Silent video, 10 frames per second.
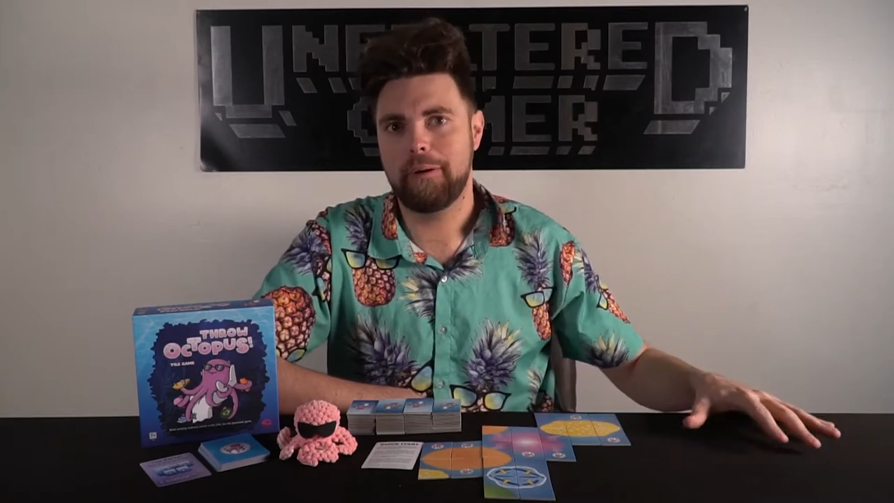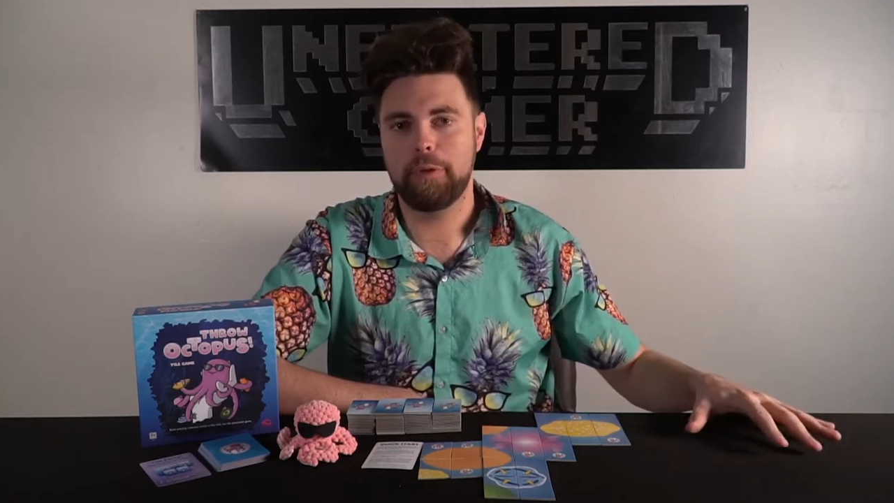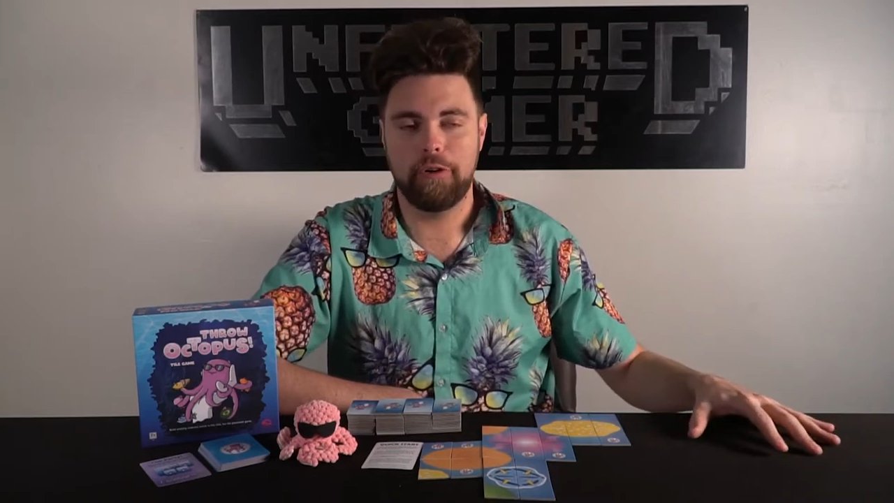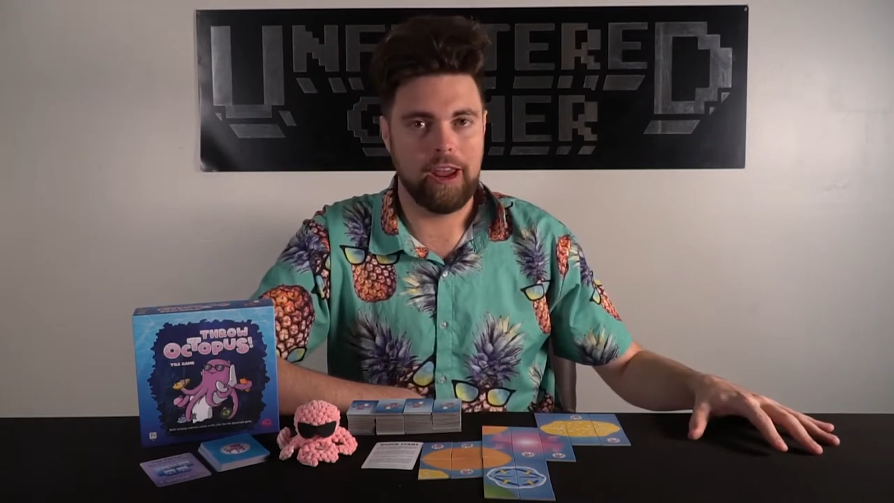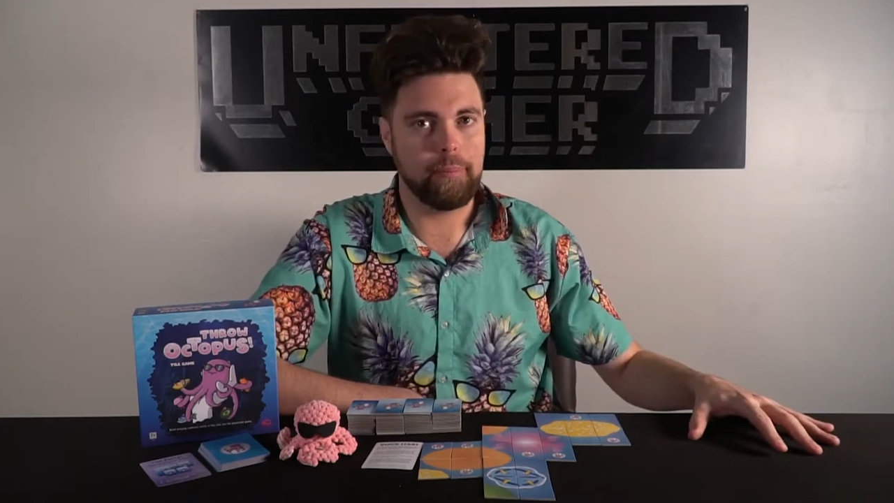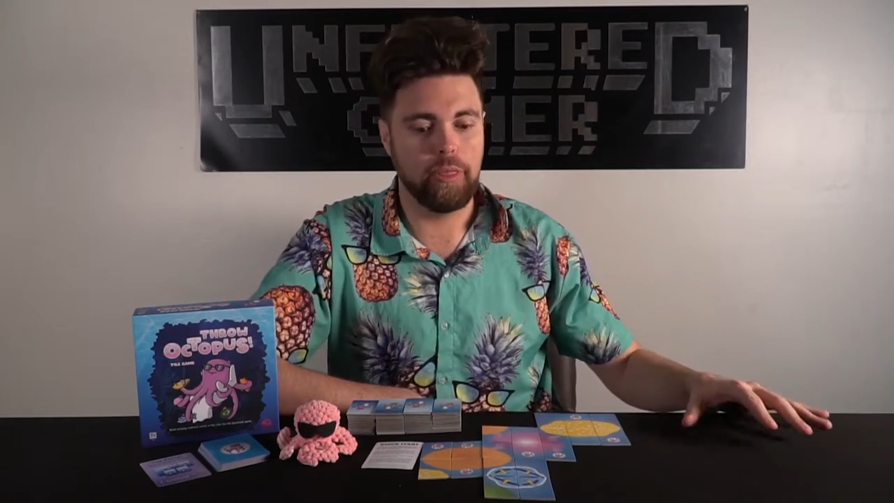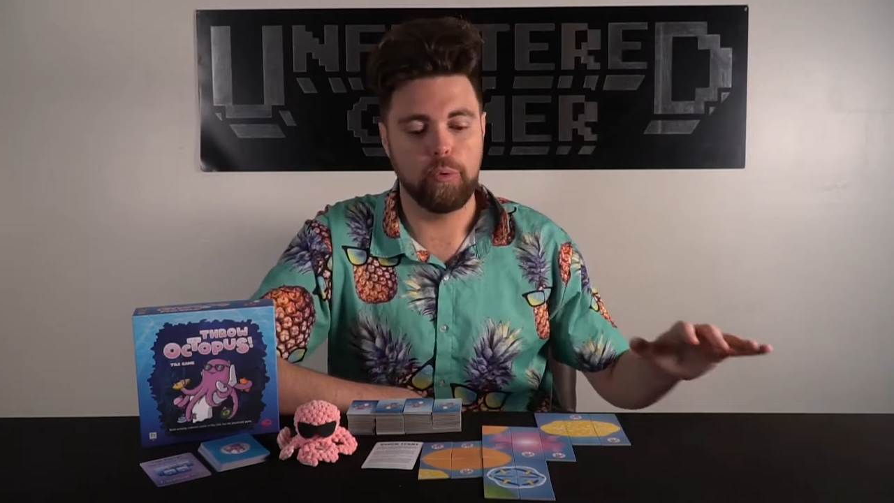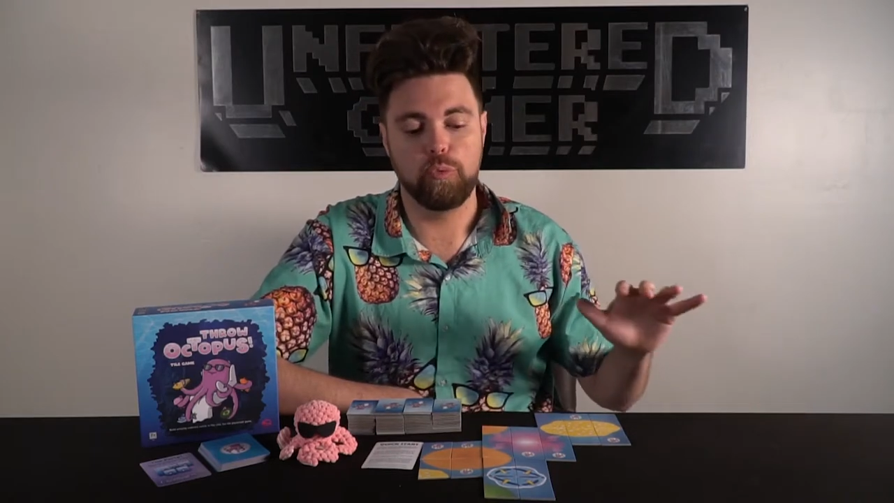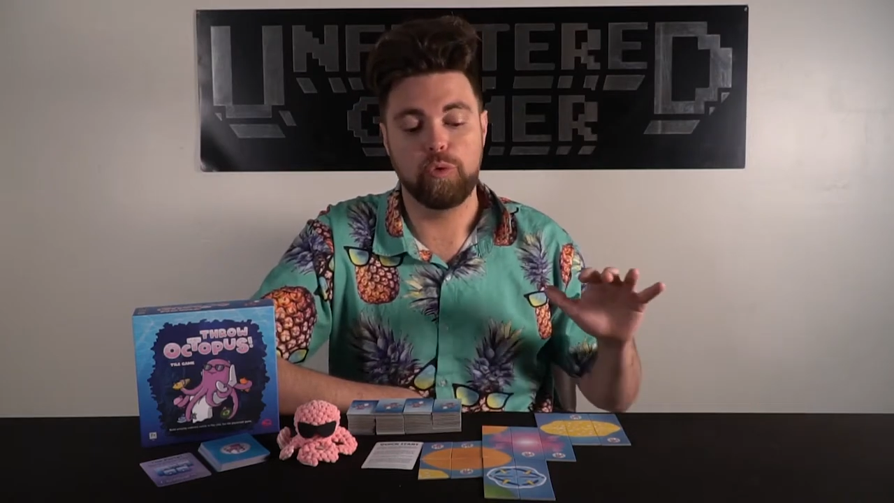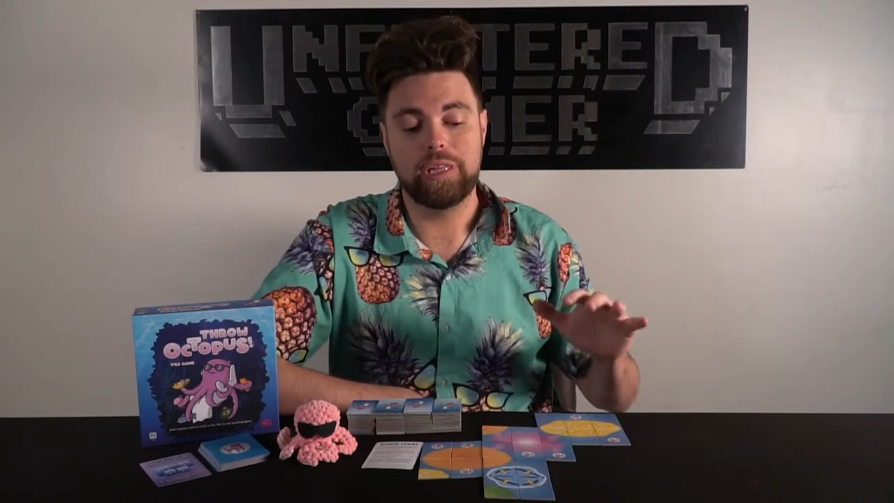grandmother and grandfather
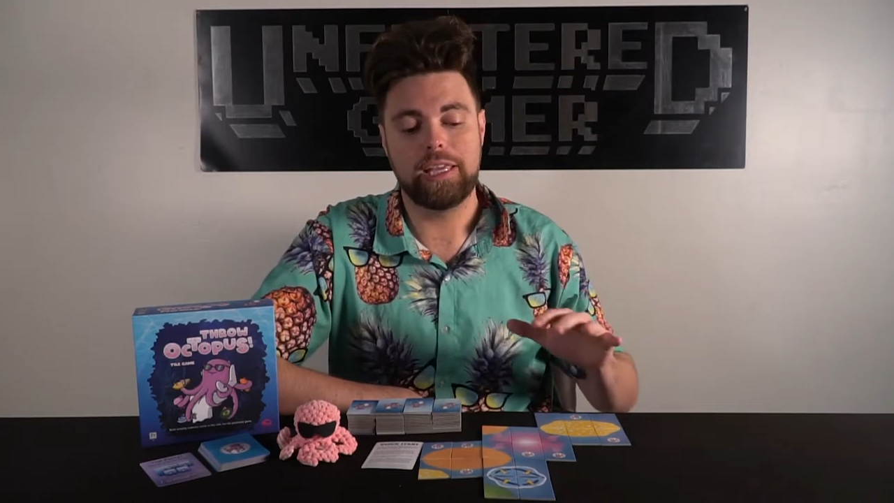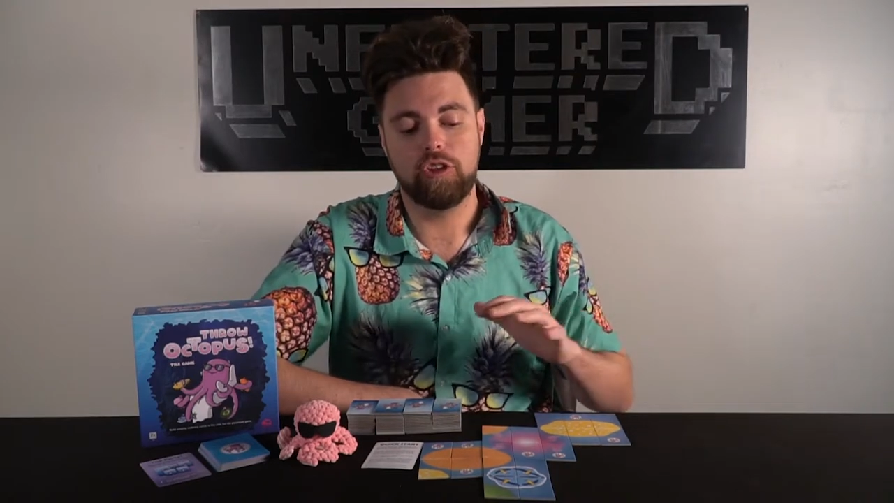would really